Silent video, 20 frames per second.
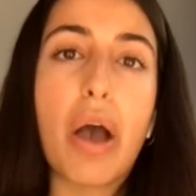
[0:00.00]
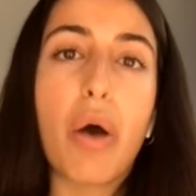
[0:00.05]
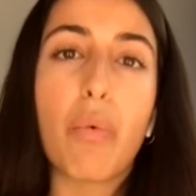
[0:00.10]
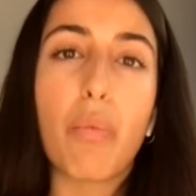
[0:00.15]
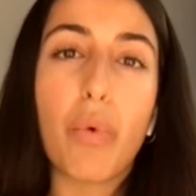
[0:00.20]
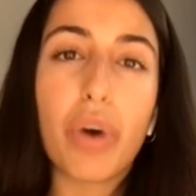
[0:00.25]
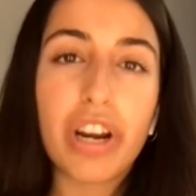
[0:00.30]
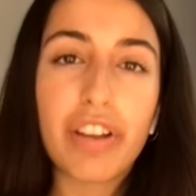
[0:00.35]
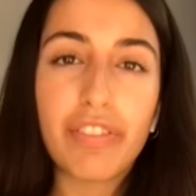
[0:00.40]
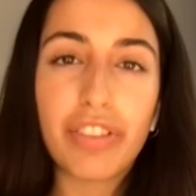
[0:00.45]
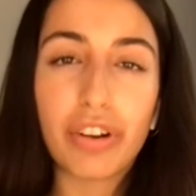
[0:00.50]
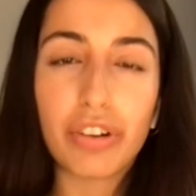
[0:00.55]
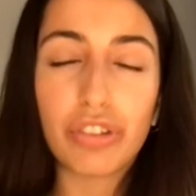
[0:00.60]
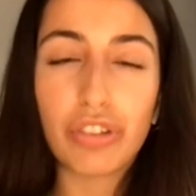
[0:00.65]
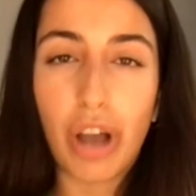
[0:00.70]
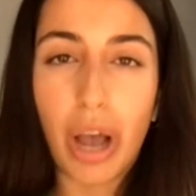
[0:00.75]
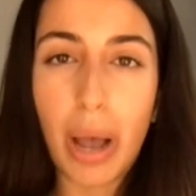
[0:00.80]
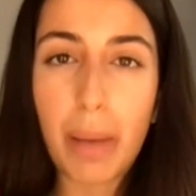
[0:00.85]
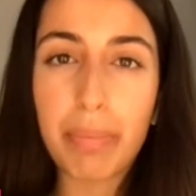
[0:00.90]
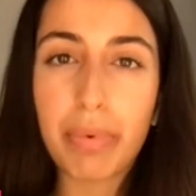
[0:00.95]
One of their
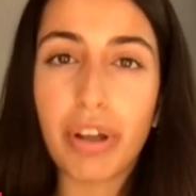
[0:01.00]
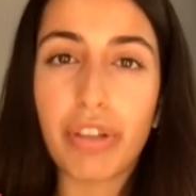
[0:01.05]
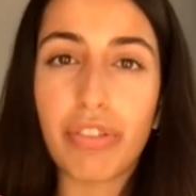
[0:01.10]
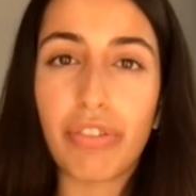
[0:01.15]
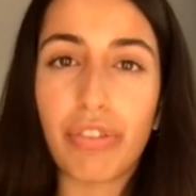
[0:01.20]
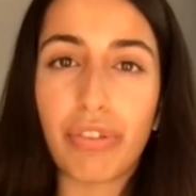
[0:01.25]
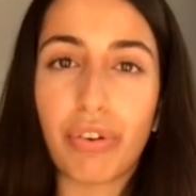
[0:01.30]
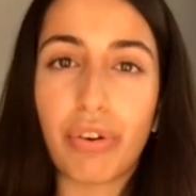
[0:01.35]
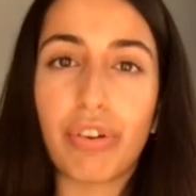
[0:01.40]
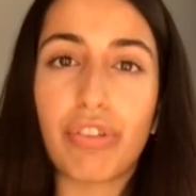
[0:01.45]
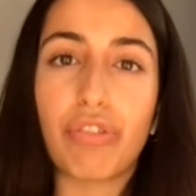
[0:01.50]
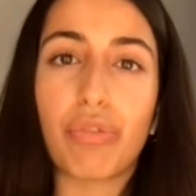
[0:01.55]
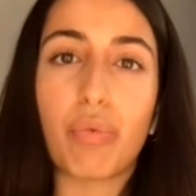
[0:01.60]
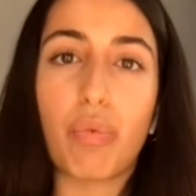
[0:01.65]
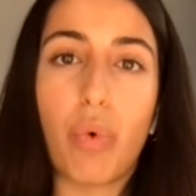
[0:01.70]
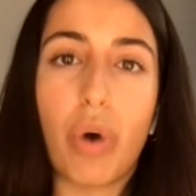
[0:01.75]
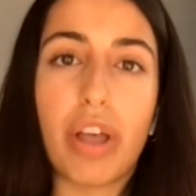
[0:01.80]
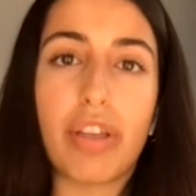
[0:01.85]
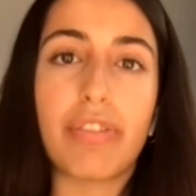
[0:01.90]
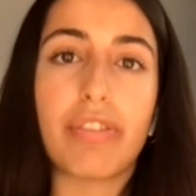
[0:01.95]
top concerns
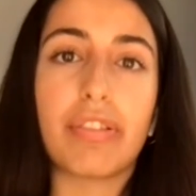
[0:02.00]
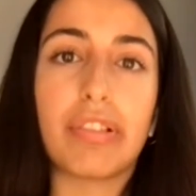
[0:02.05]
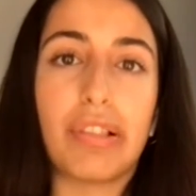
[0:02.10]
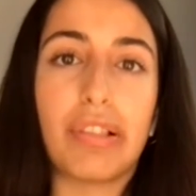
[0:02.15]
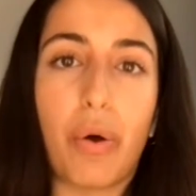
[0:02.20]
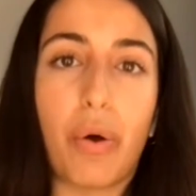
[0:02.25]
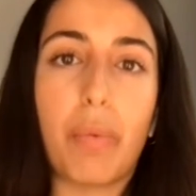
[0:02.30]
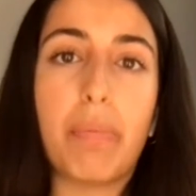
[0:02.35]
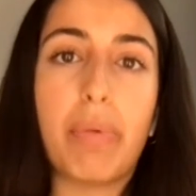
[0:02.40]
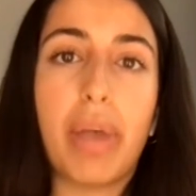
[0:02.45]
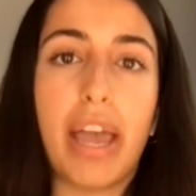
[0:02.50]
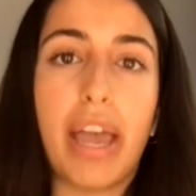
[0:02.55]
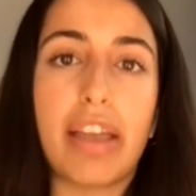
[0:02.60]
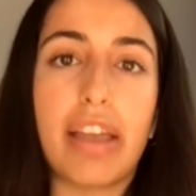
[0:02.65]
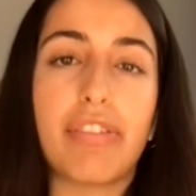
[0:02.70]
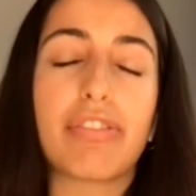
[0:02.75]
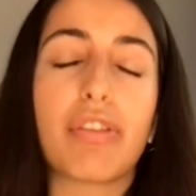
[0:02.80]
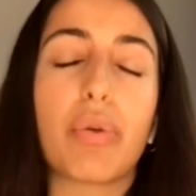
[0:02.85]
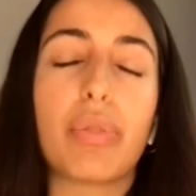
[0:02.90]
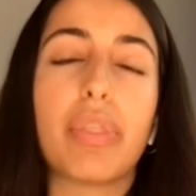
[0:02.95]
was low
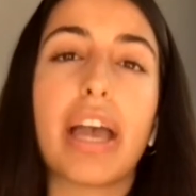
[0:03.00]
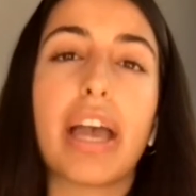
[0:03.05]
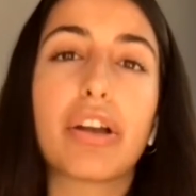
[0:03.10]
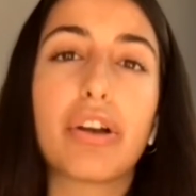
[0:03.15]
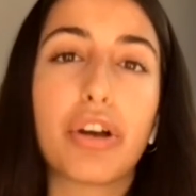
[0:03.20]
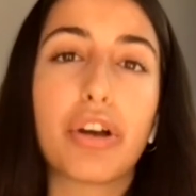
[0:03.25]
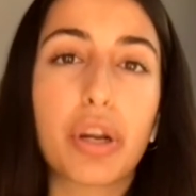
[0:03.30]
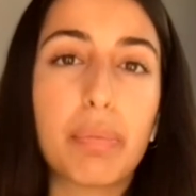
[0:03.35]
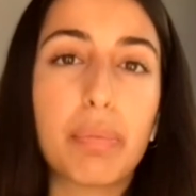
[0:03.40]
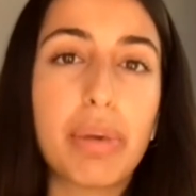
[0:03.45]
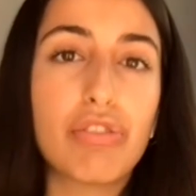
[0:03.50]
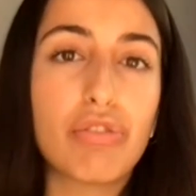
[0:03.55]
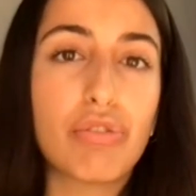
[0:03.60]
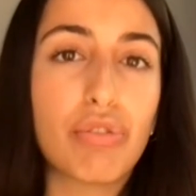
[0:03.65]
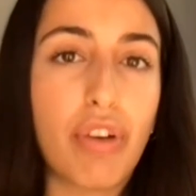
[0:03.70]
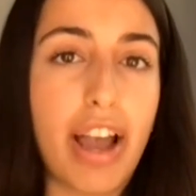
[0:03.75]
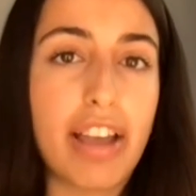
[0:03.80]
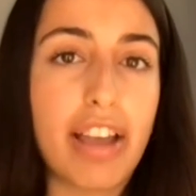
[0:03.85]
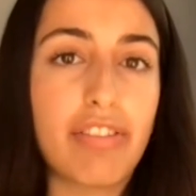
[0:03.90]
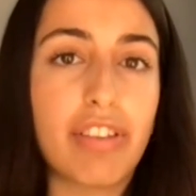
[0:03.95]
pay. So that could be
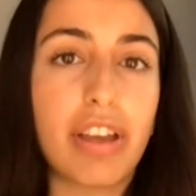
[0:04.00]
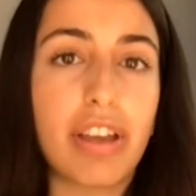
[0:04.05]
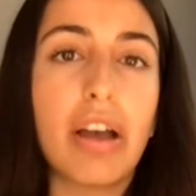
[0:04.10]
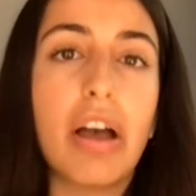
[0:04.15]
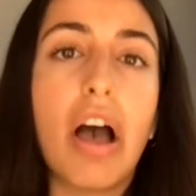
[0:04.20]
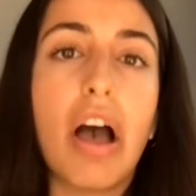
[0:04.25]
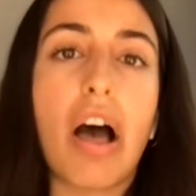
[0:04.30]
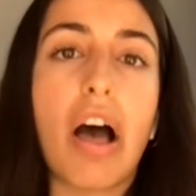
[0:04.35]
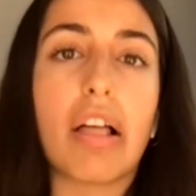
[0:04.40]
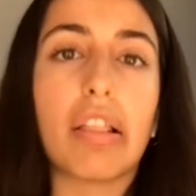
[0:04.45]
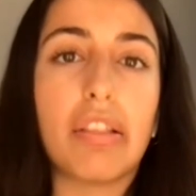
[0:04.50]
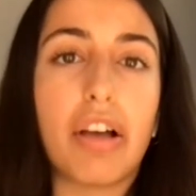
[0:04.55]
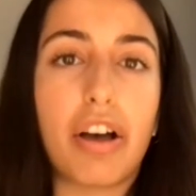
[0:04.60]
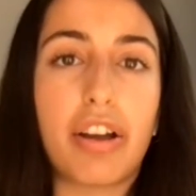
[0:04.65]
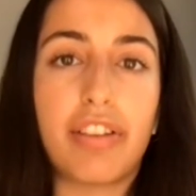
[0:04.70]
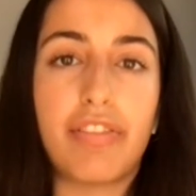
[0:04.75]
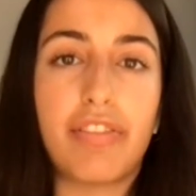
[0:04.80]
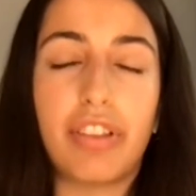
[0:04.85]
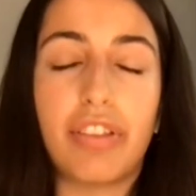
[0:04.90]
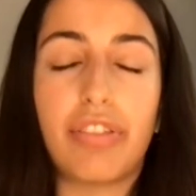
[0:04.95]
driving a
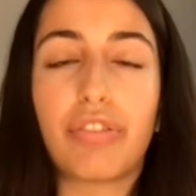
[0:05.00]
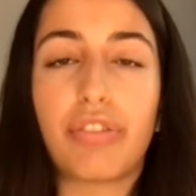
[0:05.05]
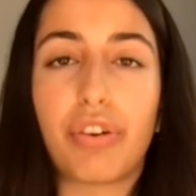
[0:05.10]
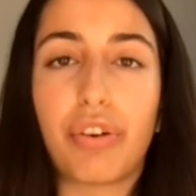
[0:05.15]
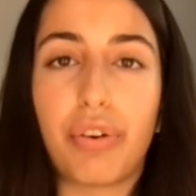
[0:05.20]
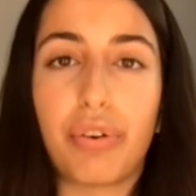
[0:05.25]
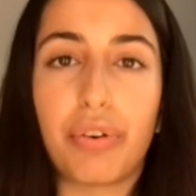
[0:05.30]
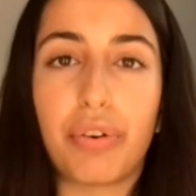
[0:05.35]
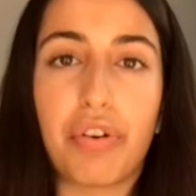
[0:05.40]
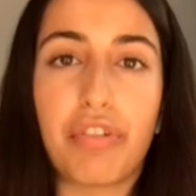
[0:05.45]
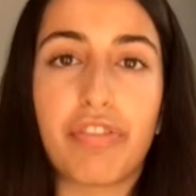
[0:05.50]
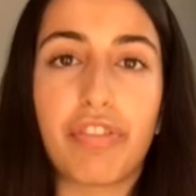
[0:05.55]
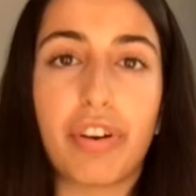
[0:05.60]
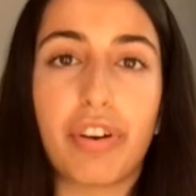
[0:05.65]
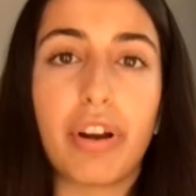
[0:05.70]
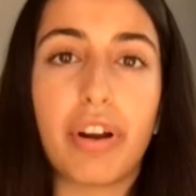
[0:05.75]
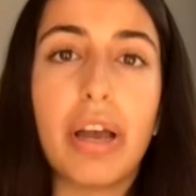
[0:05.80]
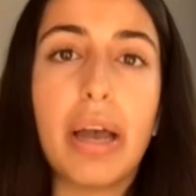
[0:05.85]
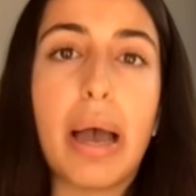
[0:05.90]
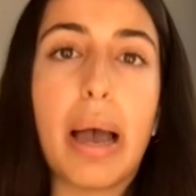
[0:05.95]
lot of this
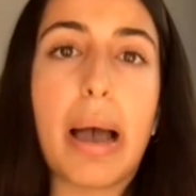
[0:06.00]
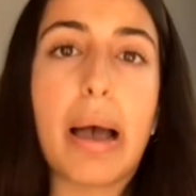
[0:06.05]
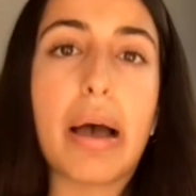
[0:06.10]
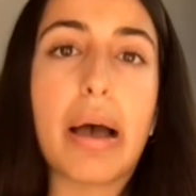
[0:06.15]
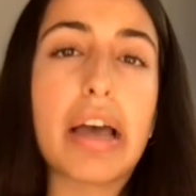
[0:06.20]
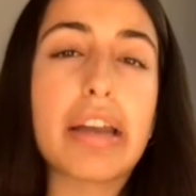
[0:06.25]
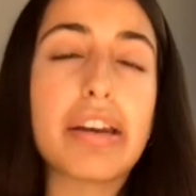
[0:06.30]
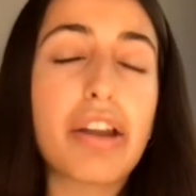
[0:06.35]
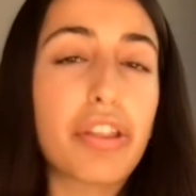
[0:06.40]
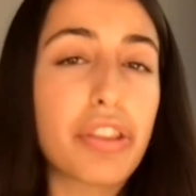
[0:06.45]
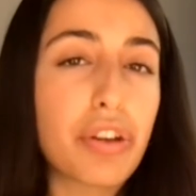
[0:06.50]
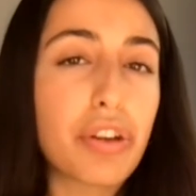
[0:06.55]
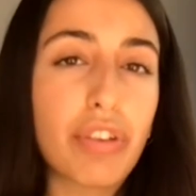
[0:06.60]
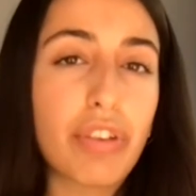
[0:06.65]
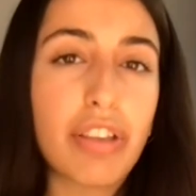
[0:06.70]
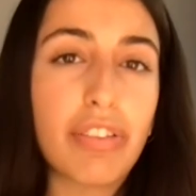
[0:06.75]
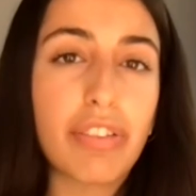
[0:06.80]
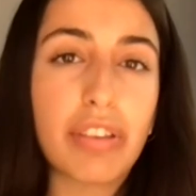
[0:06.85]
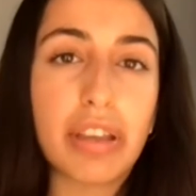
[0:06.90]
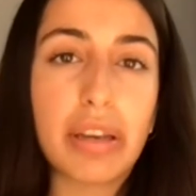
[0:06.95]
turnover. Another
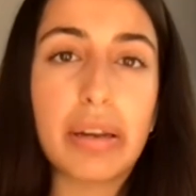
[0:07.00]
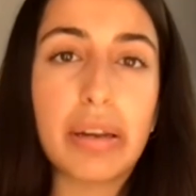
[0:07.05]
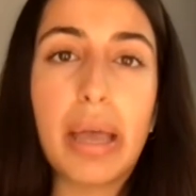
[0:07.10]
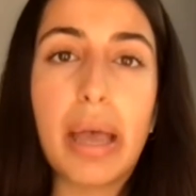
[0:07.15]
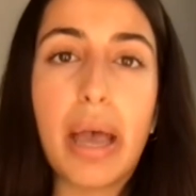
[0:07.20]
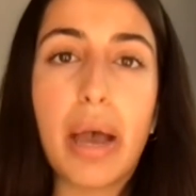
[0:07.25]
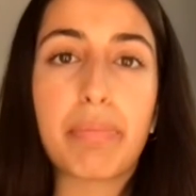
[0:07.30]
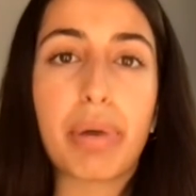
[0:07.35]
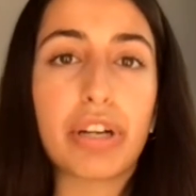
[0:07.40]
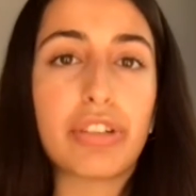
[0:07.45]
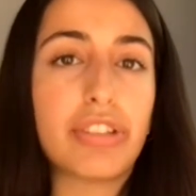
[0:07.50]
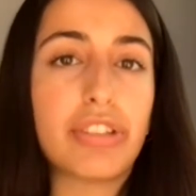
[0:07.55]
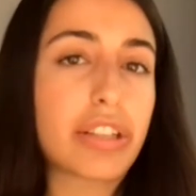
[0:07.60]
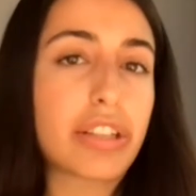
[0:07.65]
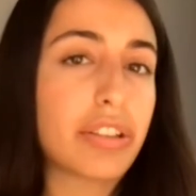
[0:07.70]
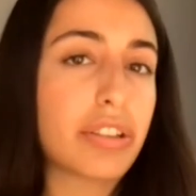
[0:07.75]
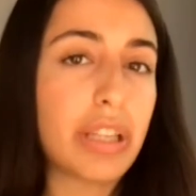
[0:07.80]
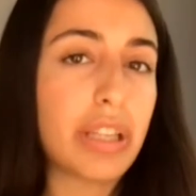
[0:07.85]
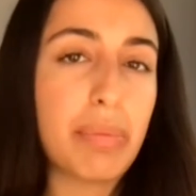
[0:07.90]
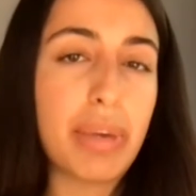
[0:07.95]
reason,
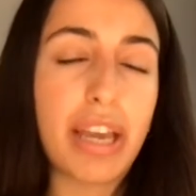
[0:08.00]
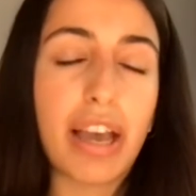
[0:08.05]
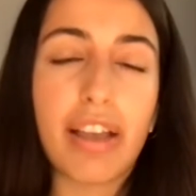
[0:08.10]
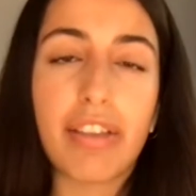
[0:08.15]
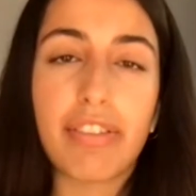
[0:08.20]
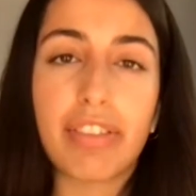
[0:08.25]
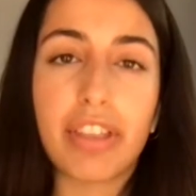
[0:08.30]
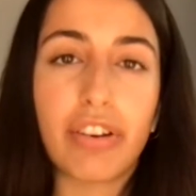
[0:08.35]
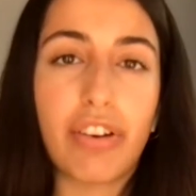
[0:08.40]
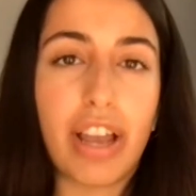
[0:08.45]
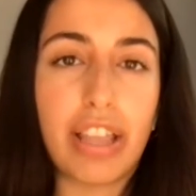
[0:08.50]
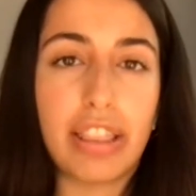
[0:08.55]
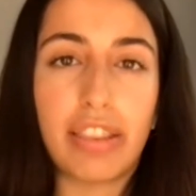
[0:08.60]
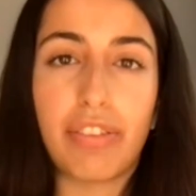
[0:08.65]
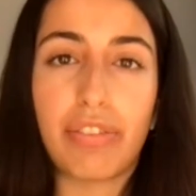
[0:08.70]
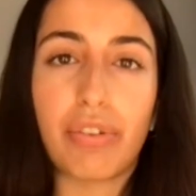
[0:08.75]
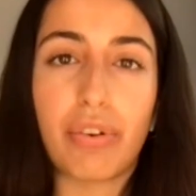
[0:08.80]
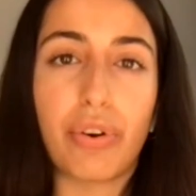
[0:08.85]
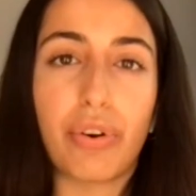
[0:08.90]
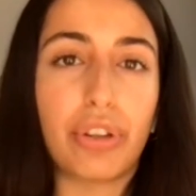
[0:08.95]
particularly because they're at
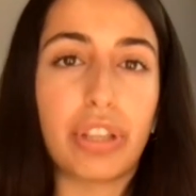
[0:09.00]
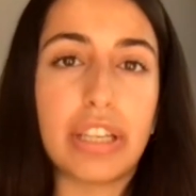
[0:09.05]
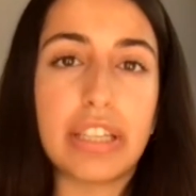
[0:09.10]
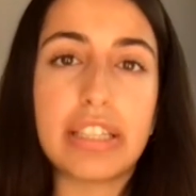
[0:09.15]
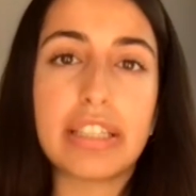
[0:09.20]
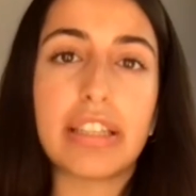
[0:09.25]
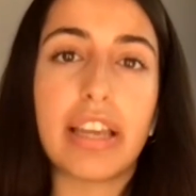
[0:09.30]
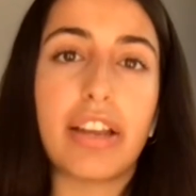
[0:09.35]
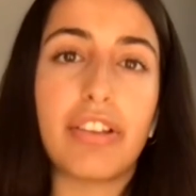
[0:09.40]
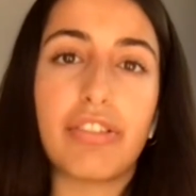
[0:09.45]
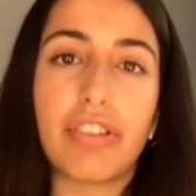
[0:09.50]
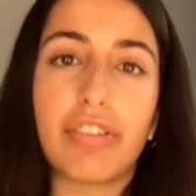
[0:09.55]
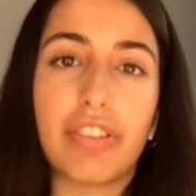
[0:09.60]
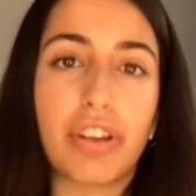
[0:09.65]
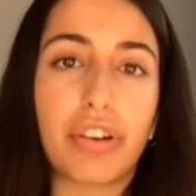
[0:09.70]
this early stage of